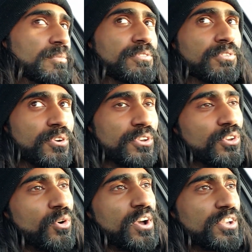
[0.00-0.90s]
Before you
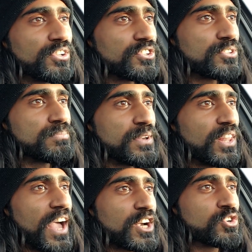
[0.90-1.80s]
know it, you'll just be
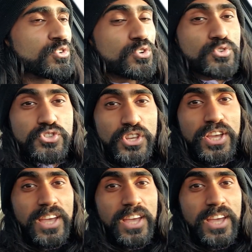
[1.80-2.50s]
like cruising